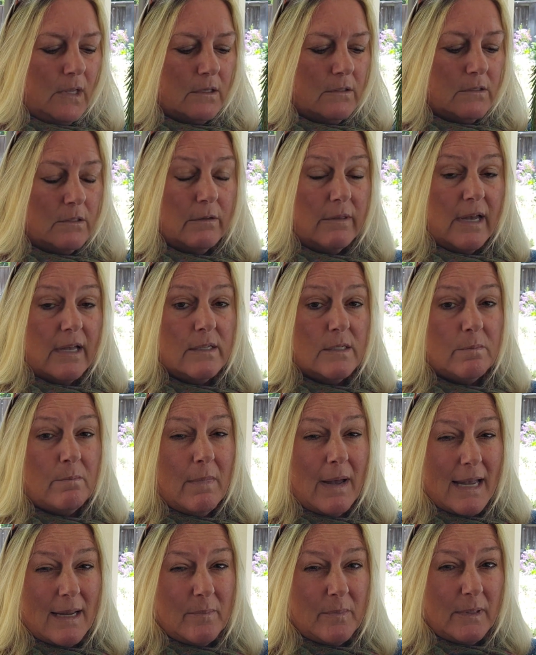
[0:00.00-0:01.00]
So that's
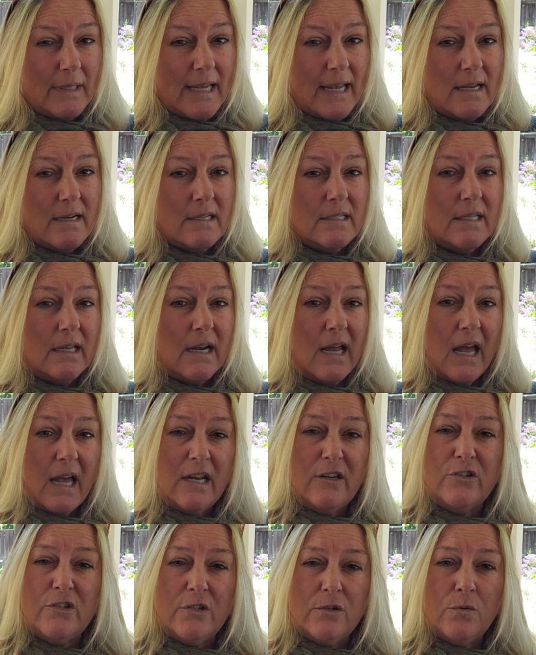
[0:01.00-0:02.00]
my plan, is that
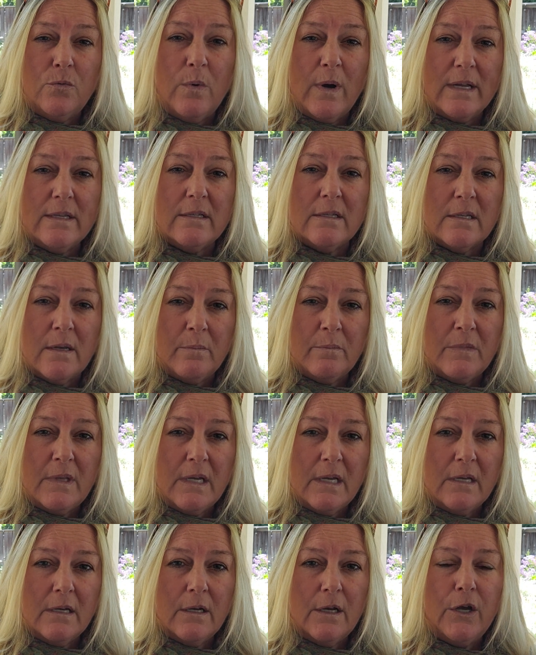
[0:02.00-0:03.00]
I do want
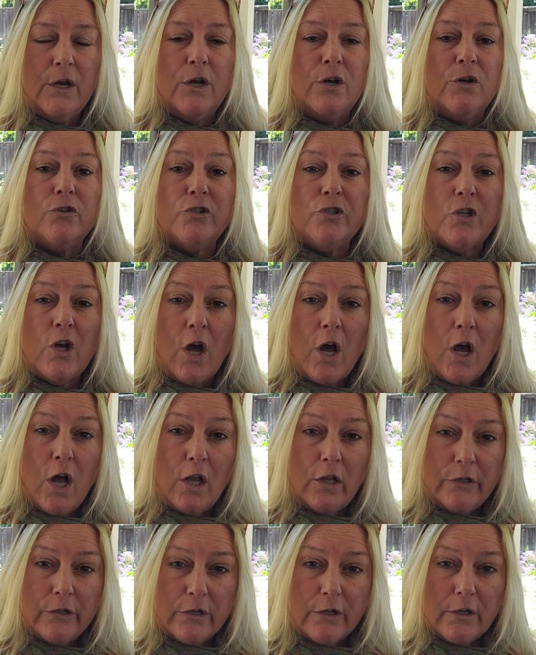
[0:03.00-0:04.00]
something
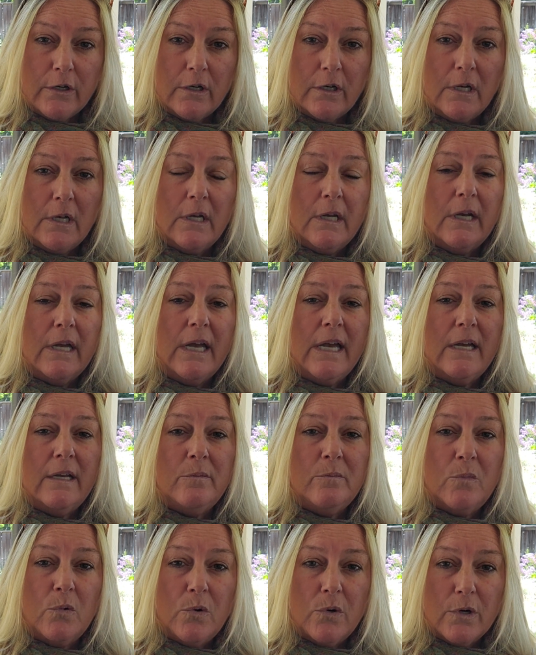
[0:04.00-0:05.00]
taller
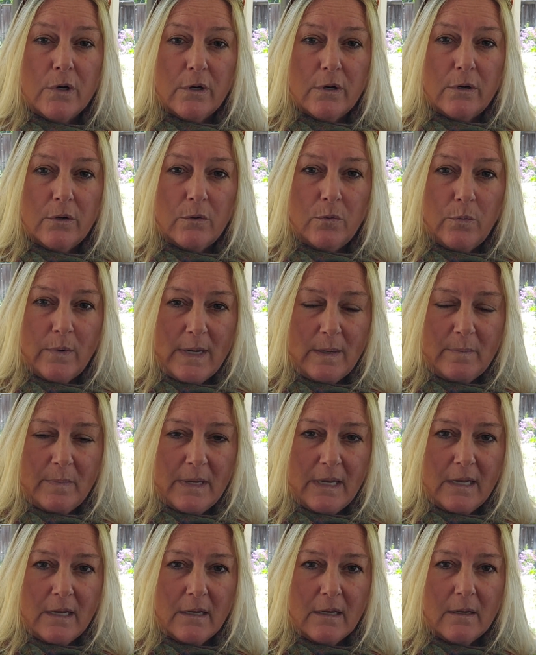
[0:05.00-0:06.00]
and more
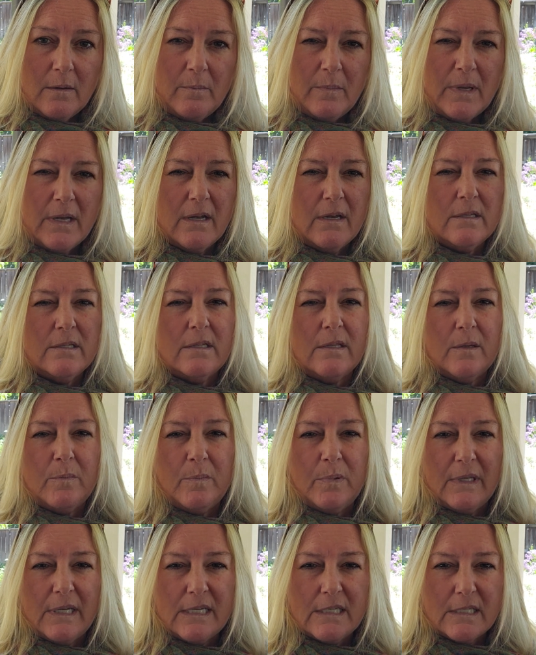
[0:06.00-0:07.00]
weeping, because the
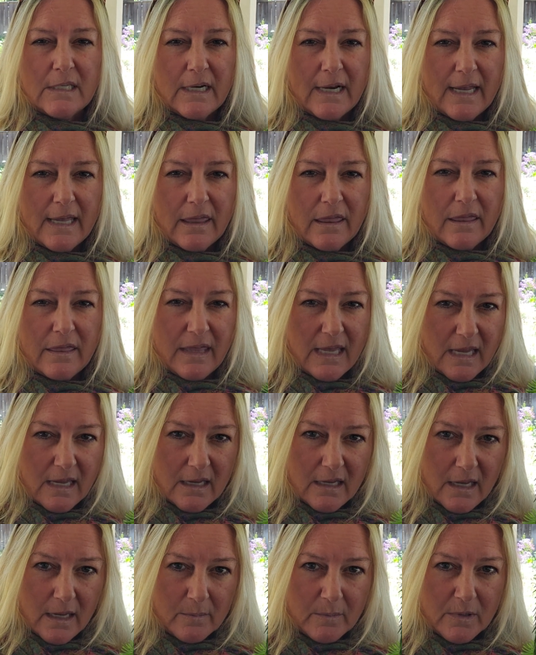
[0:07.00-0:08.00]
place that I
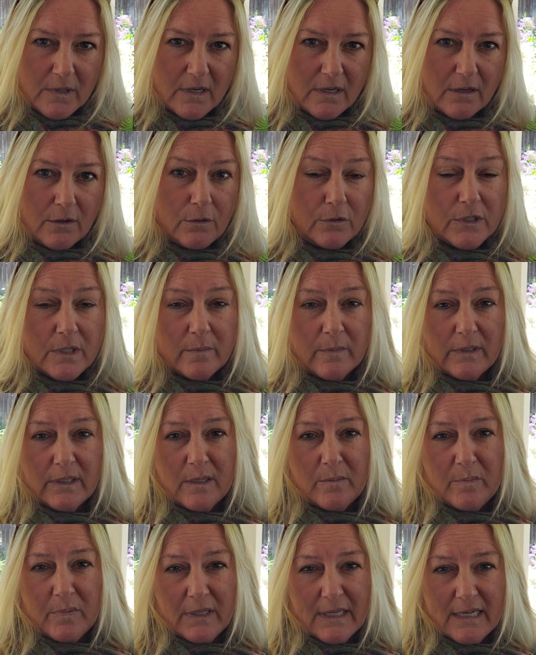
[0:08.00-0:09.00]
think I'm going to
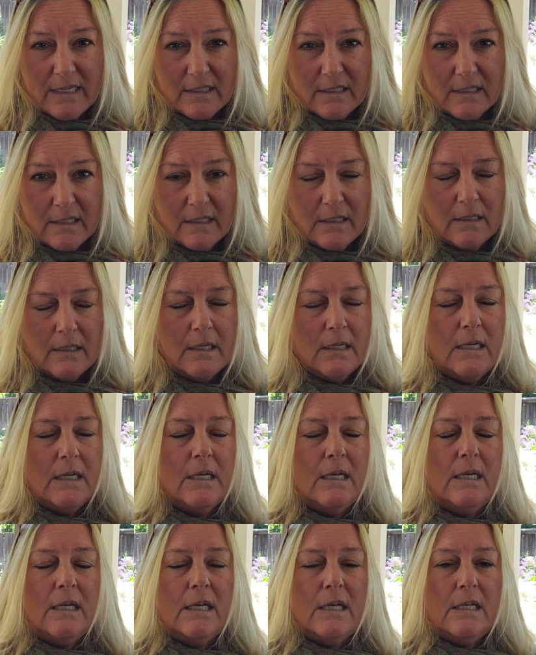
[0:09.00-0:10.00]
ultimately place it
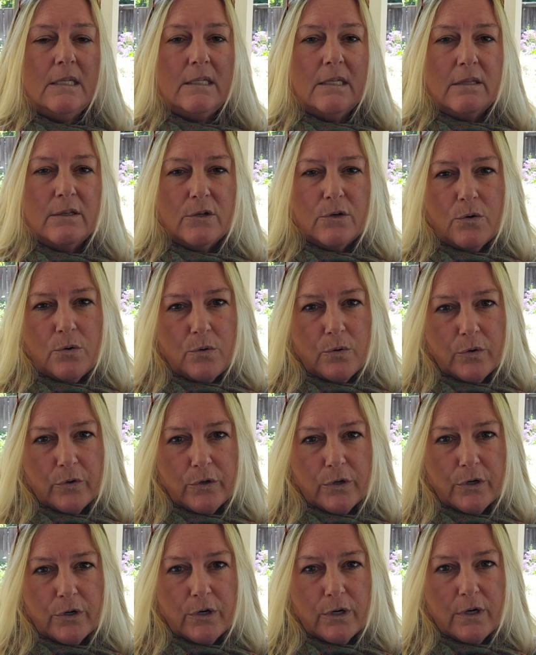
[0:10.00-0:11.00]
is in the
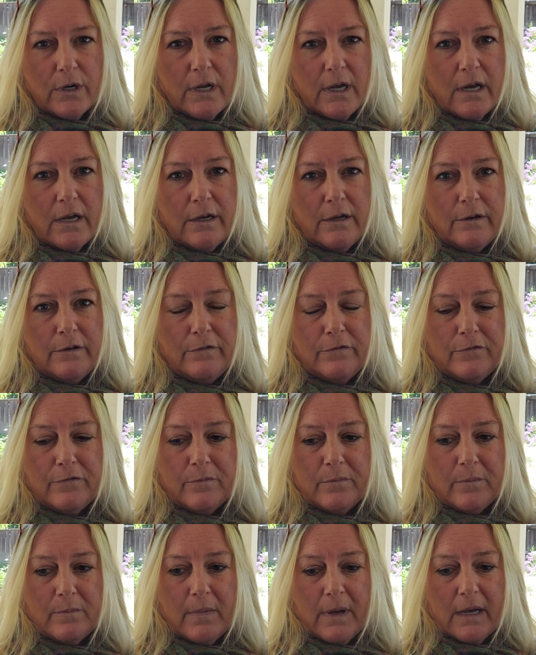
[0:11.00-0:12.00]
corner of
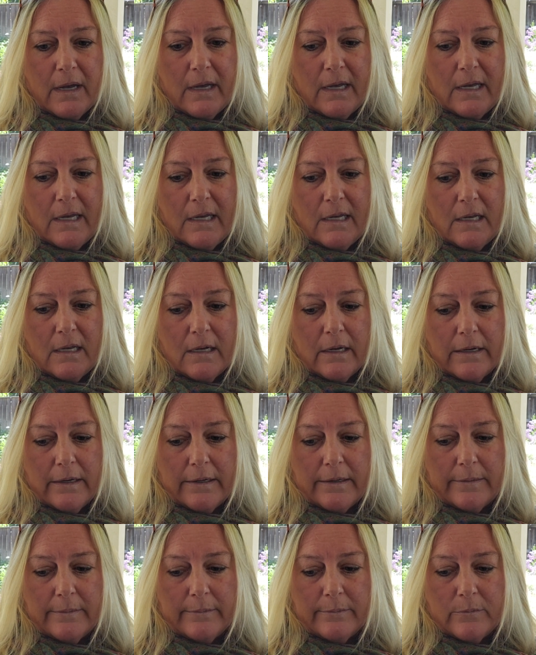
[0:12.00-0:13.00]
my
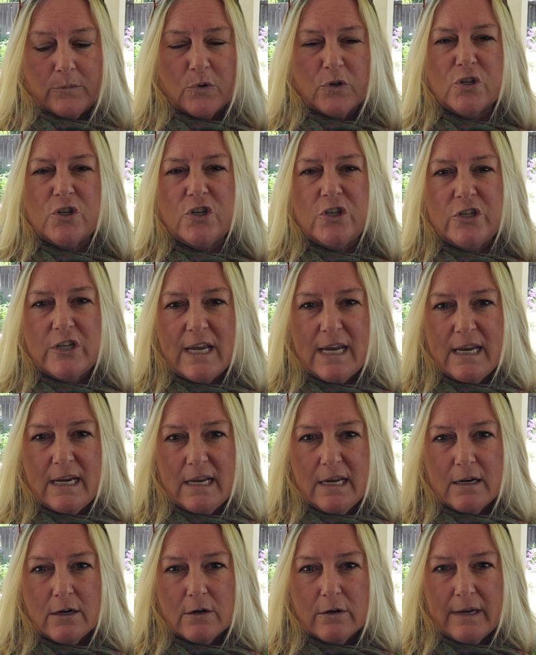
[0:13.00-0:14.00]
more
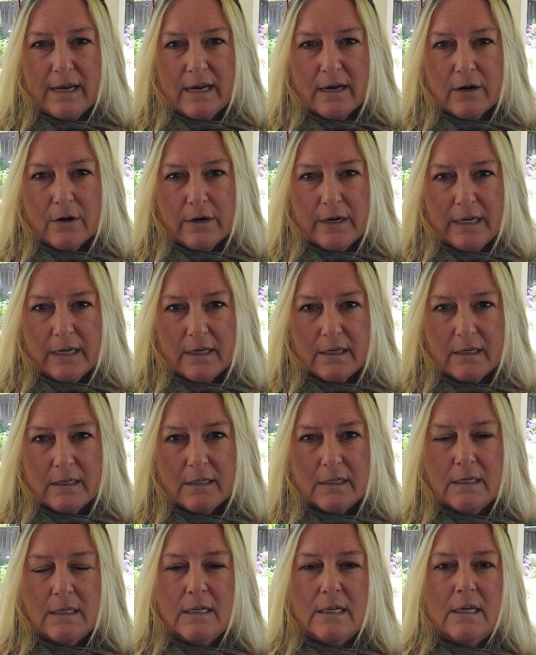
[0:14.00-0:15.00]
shadier
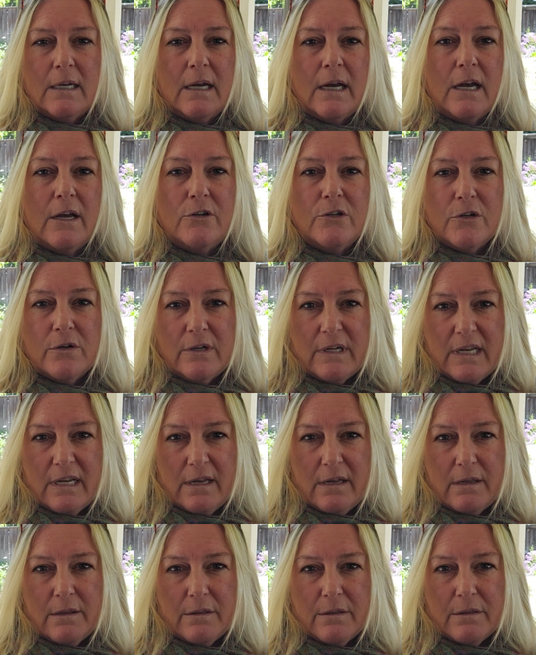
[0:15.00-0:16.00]
area
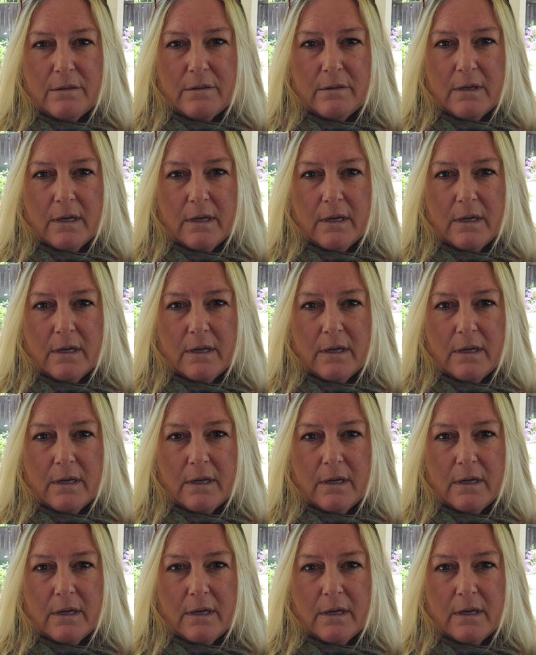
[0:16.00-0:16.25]
underneath